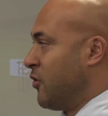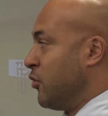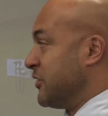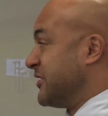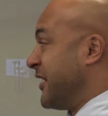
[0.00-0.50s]

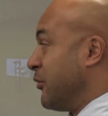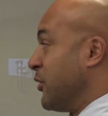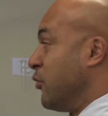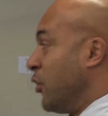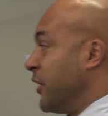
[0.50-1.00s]
was that we
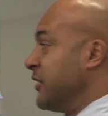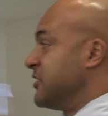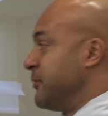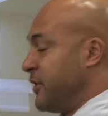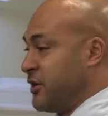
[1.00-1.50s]
wanted
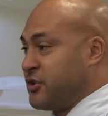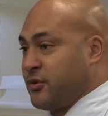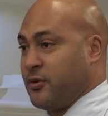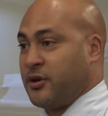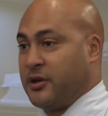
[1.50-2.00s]
to make
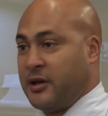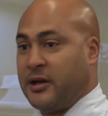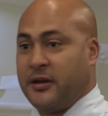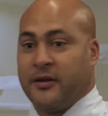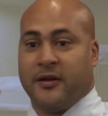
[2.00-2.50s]
sure,
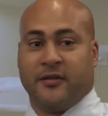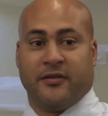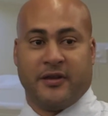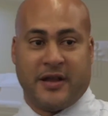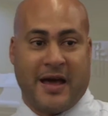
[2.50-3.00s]
again,
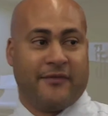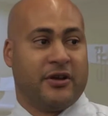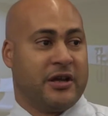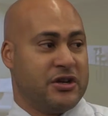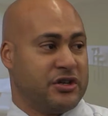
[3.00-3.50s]
the
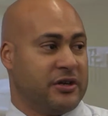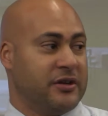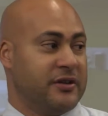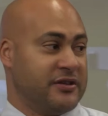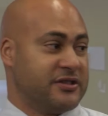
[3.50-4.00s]
navigation in
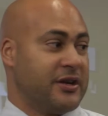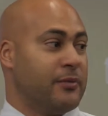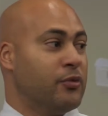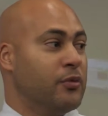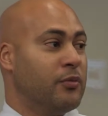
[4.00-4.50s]
an
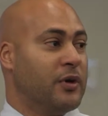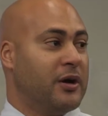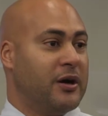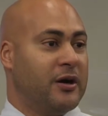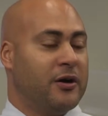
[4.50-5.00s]
exam room
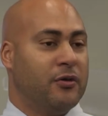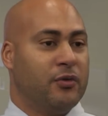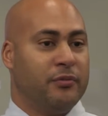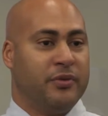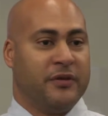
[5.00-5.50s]

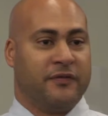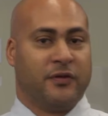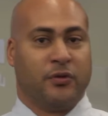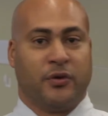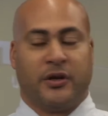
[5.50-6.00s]
would be
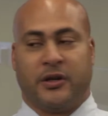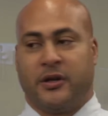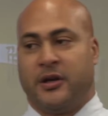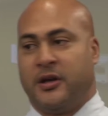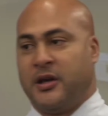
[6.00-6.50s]
fluid
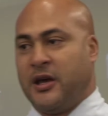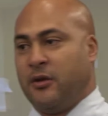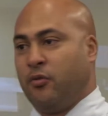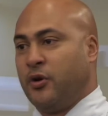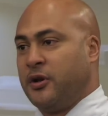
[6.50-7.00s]

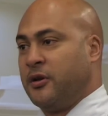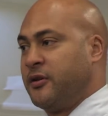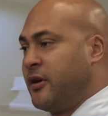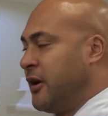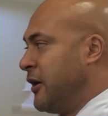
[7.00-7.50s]
and
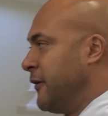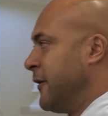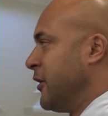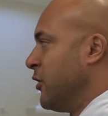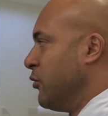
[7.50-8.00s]
wouldn't
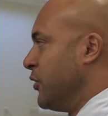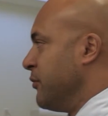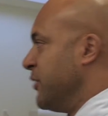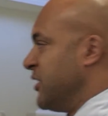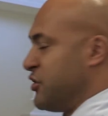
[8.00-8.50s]

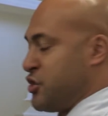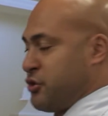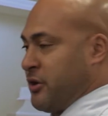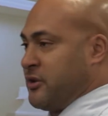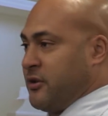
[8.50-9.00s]
be
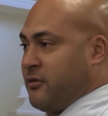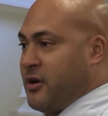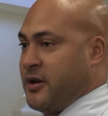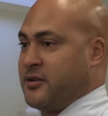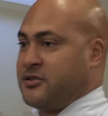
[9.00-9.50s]
constricted,
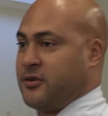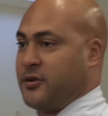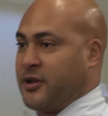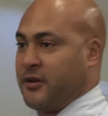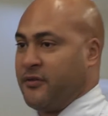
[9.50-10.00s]
right? So
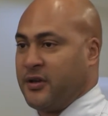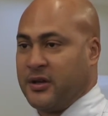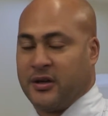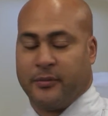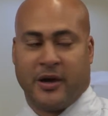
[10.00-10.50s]
again,
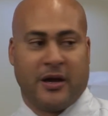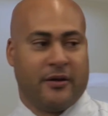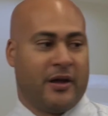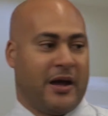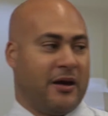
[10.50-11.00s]
thinking
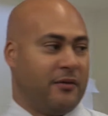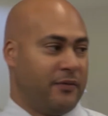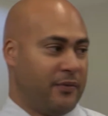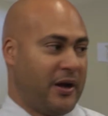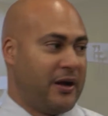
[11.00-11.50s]
about
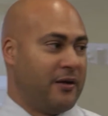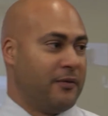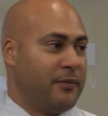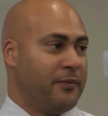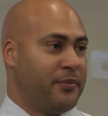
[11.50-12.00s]

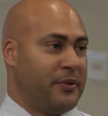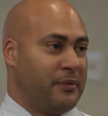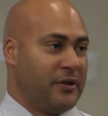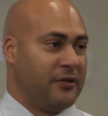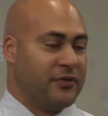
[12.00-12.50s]
how
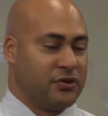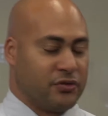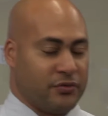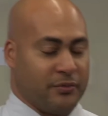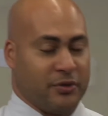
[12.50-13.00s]

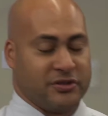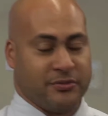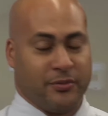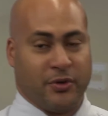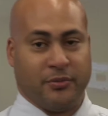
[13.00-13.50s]
individuals with
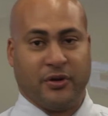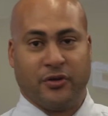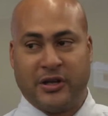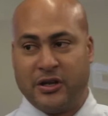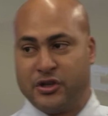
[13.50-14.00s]

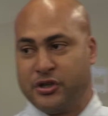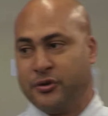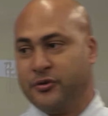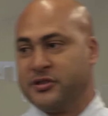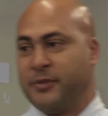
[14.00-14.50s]
mobility
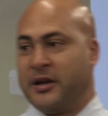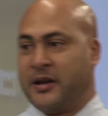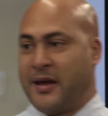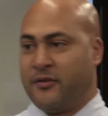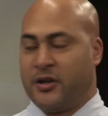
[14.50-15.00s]
issues might
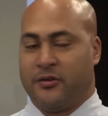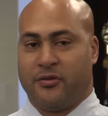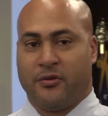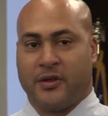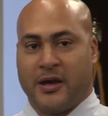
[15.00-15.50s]
navigate
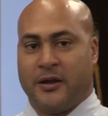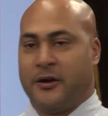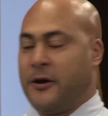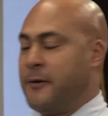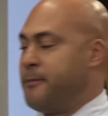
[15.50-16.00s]
through
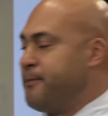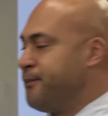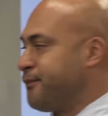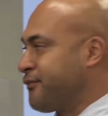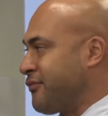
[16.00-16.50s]

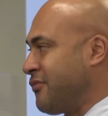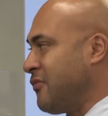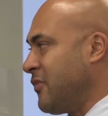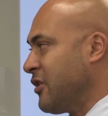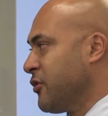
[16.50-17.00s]

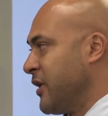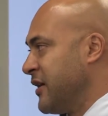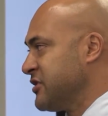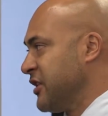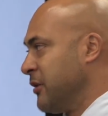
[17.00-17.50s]
that
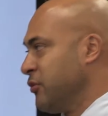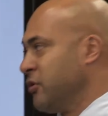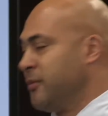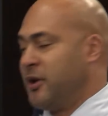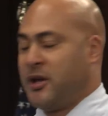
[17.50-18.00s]
exam
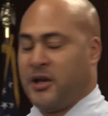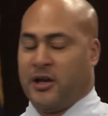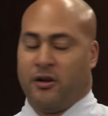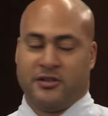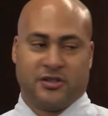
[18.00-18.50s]
room,
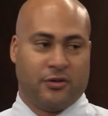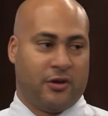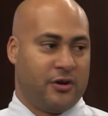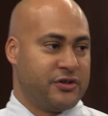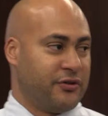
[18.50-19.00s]
and also
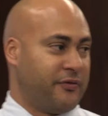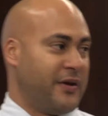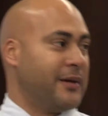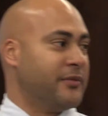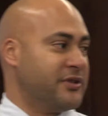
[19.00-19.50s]
larger
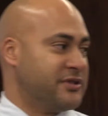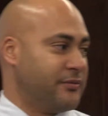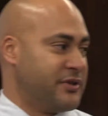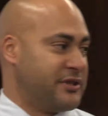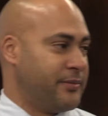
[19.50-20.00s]
families that
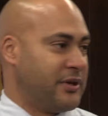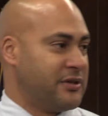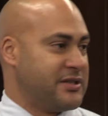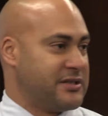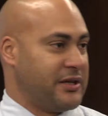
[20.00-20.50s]
we
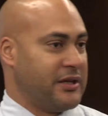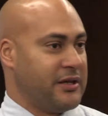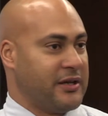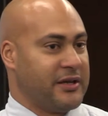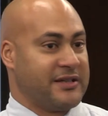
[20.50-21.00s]
typically
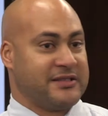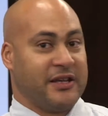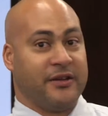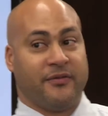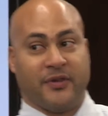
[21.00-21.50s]
see, and
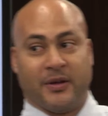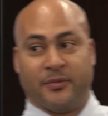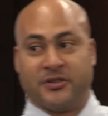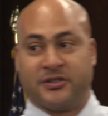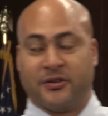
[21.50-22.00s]
extended
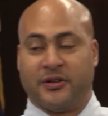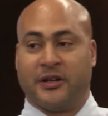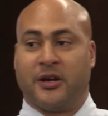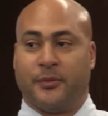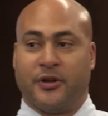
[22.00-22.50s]
families that
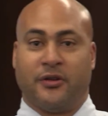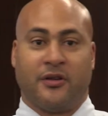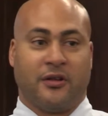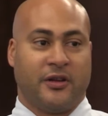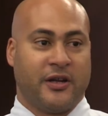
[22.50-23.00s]
come into the
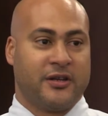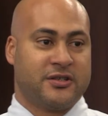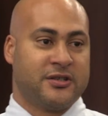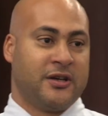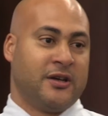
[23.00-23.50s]
clinics.